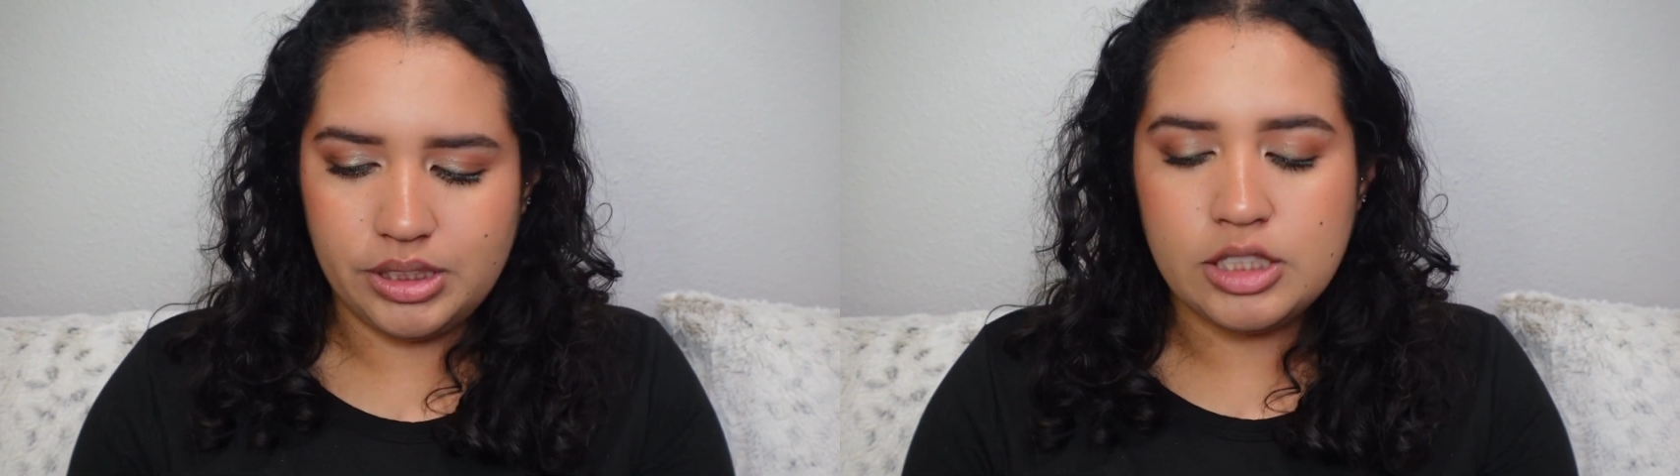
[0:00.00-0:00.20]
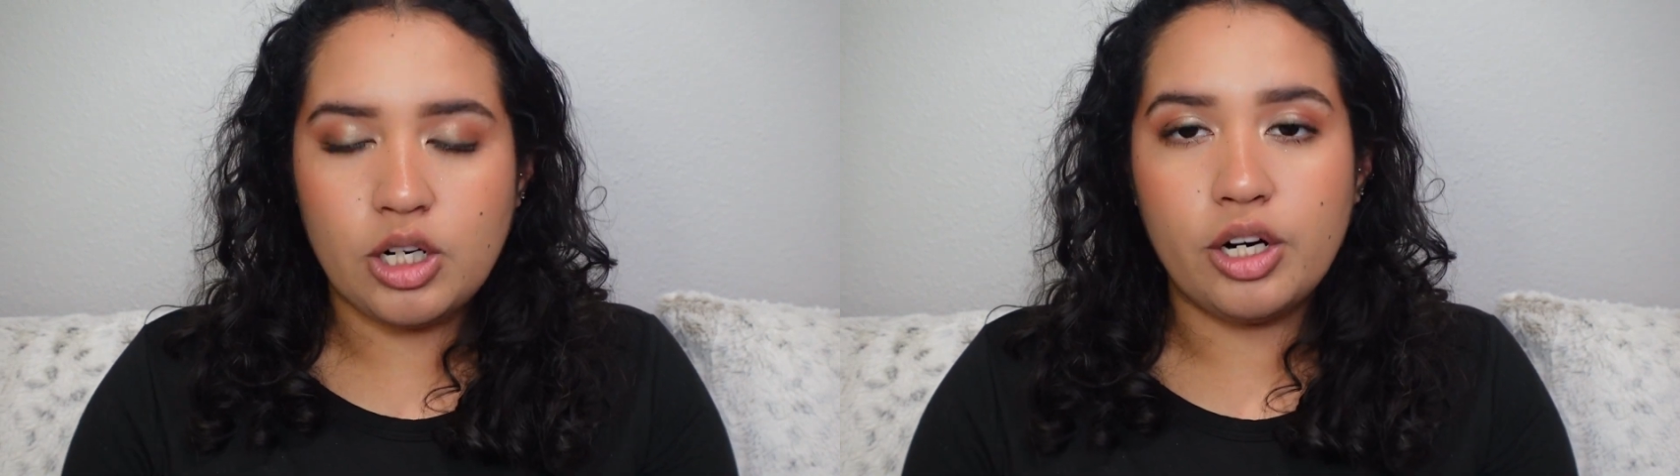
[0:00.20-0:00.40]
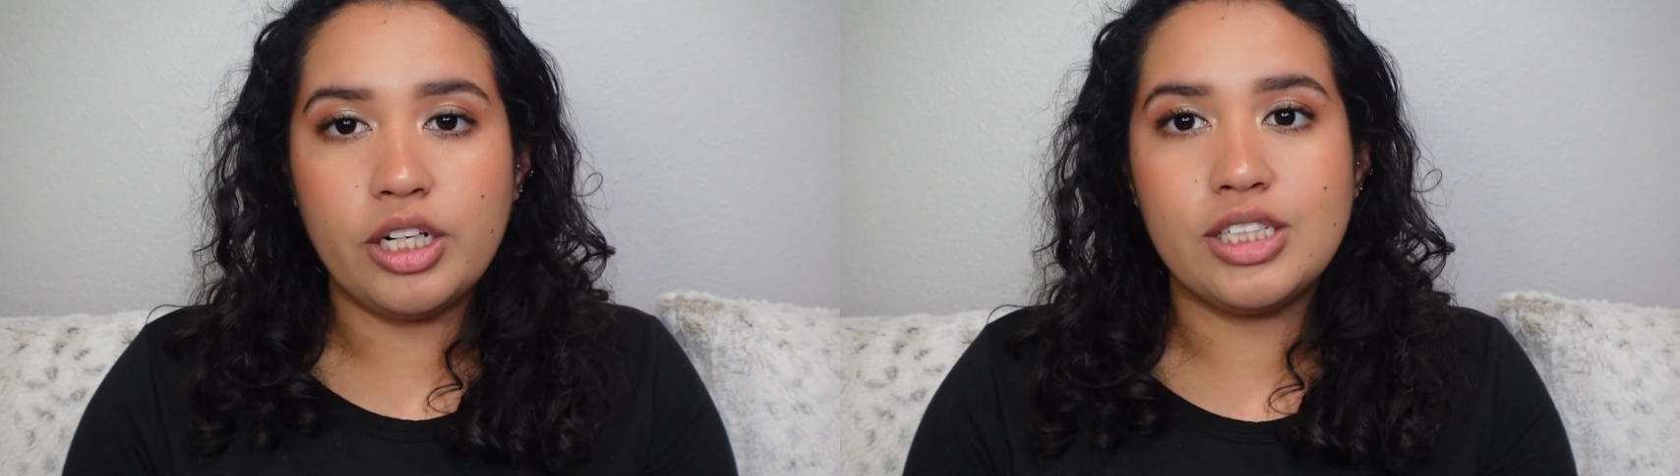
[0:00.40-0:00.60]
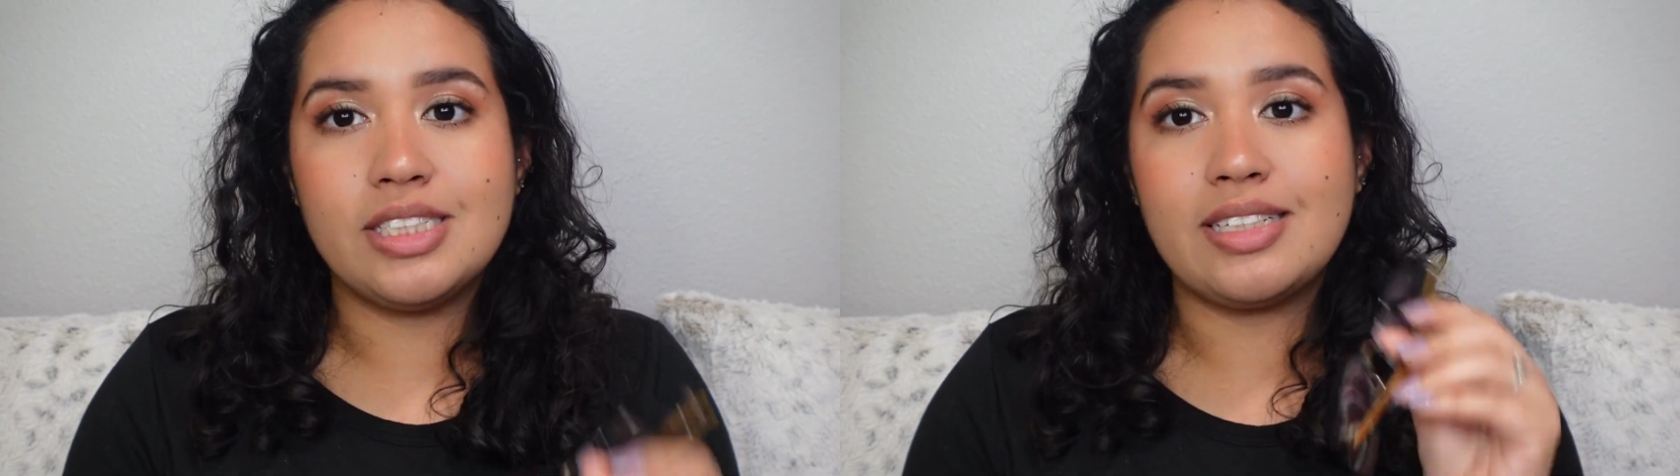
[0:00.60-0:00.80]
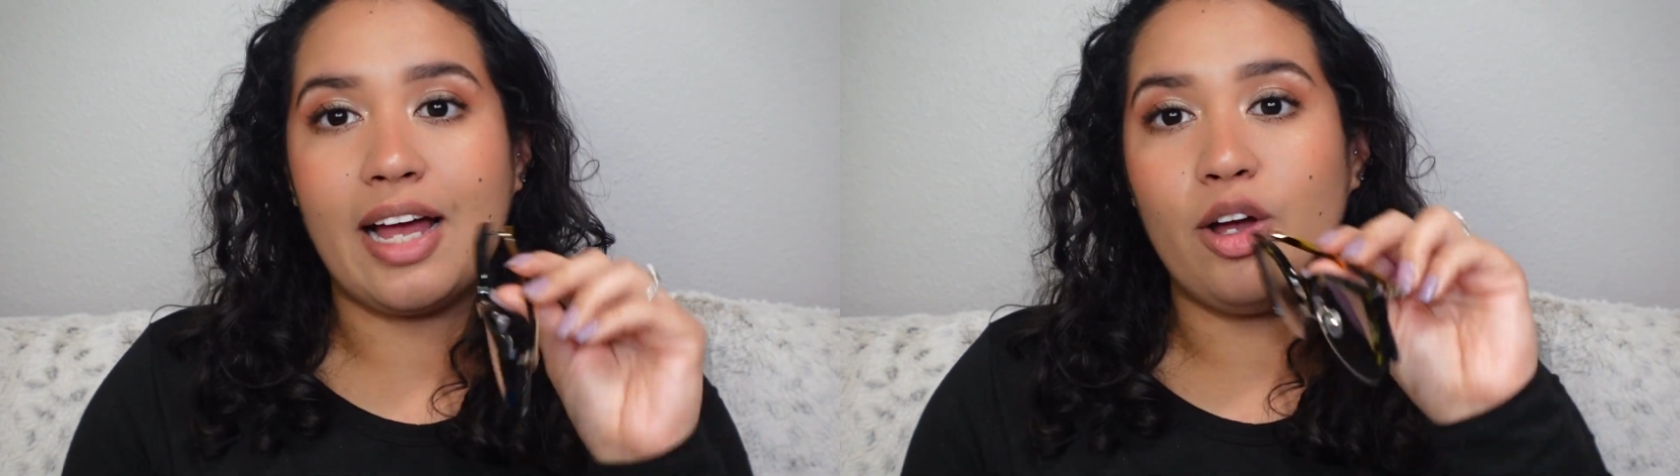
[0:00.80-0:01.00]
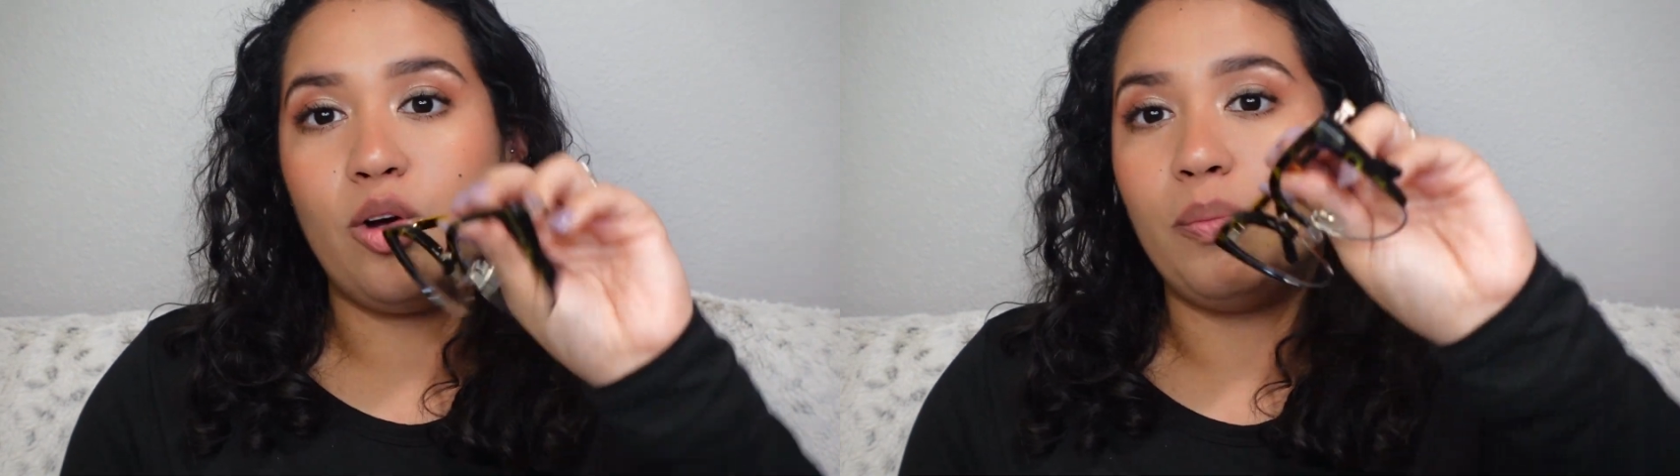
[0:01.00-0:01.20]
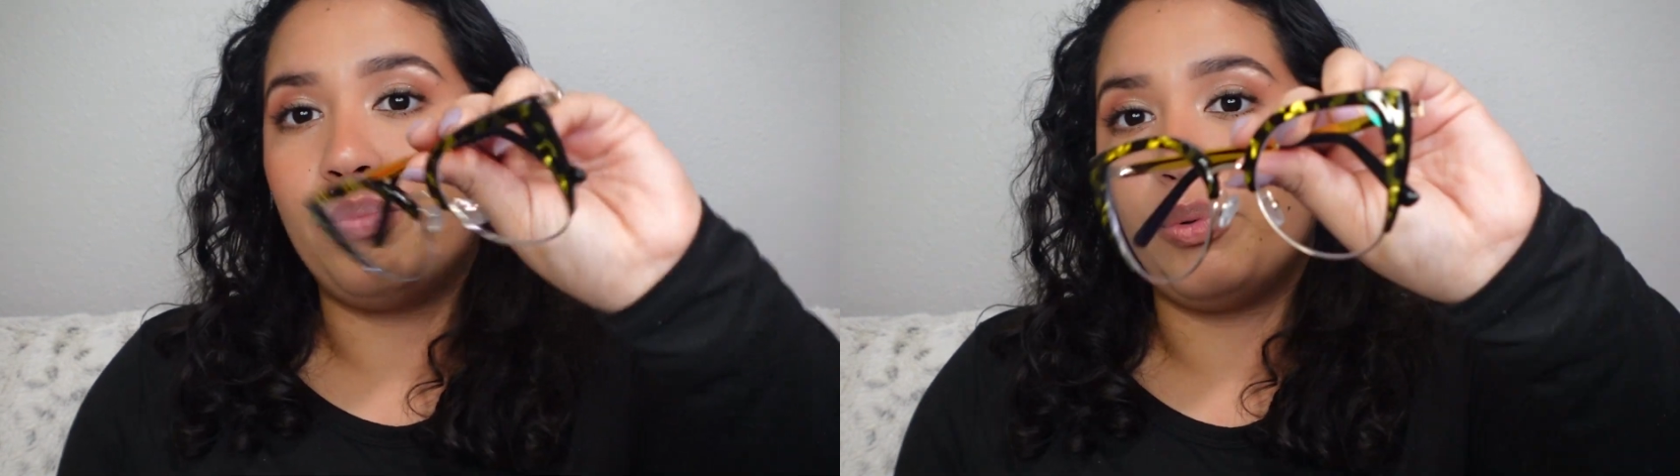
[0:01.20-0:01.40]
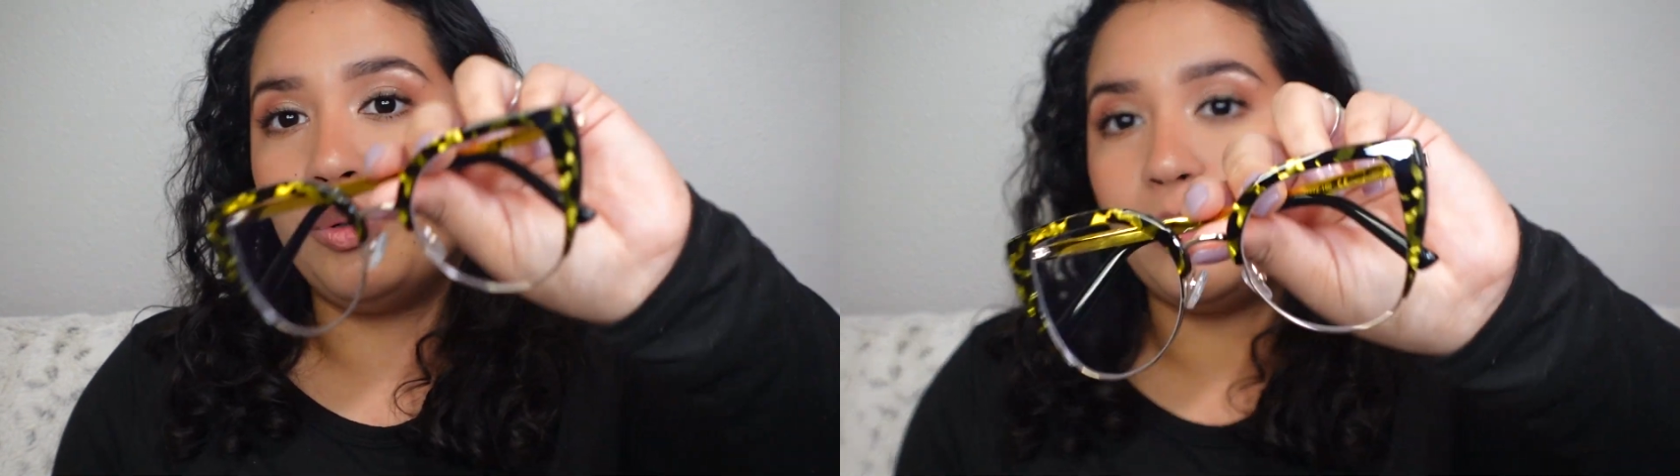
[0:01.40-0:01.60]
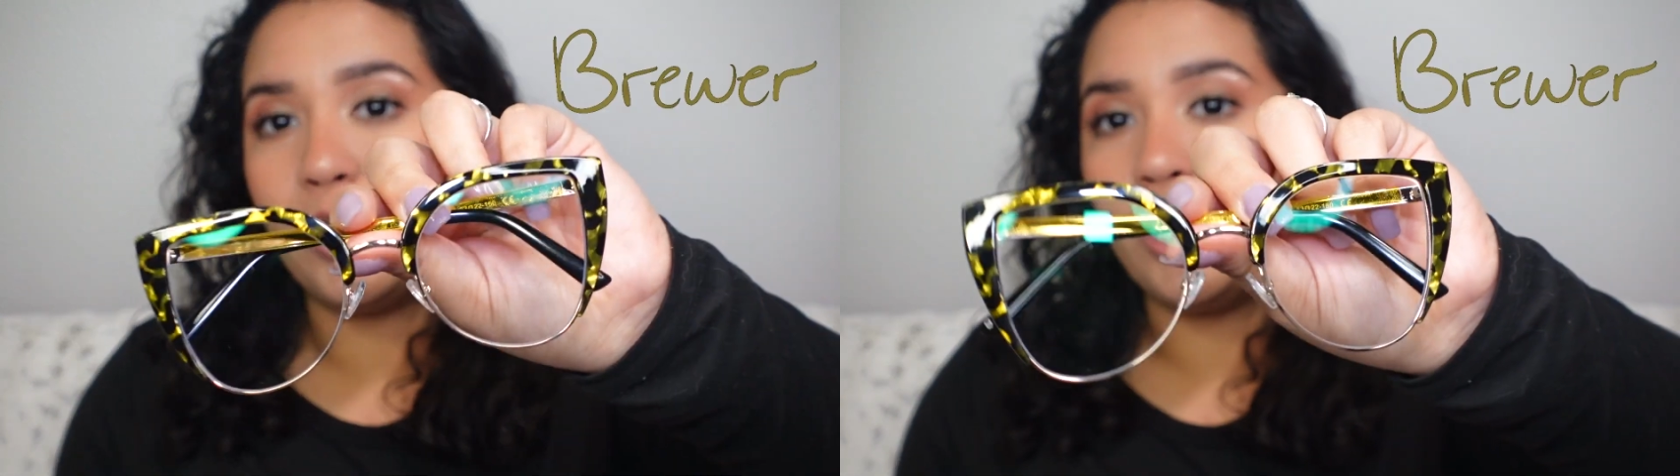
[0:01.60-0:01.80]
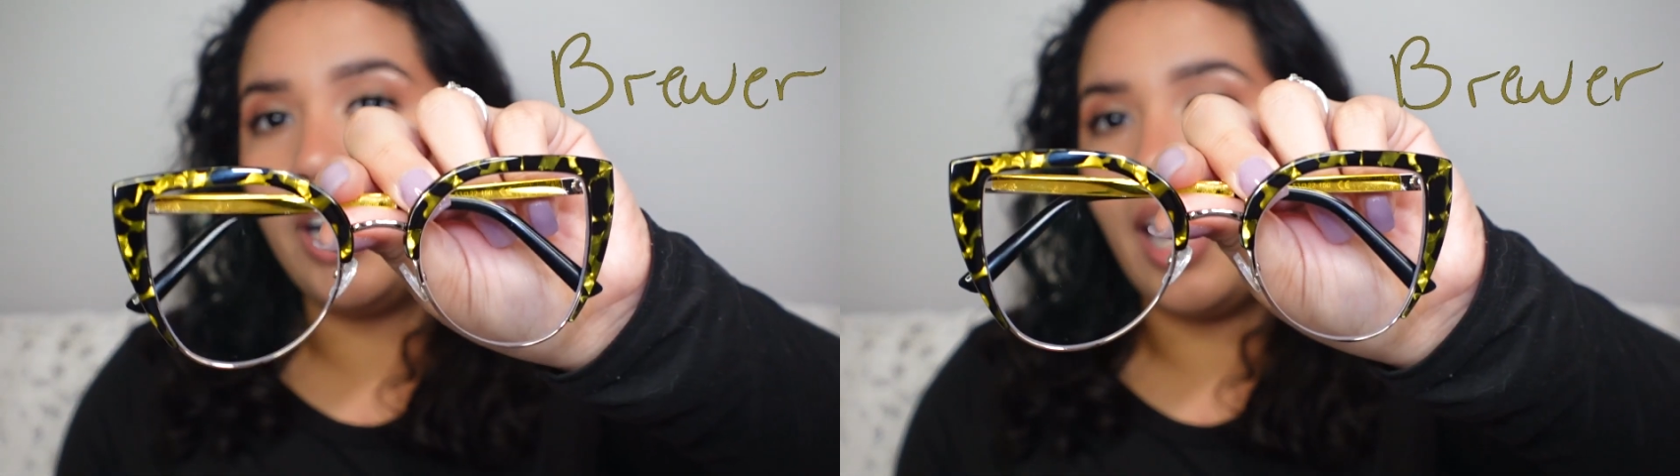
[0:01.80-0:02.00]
These are in the style Brewer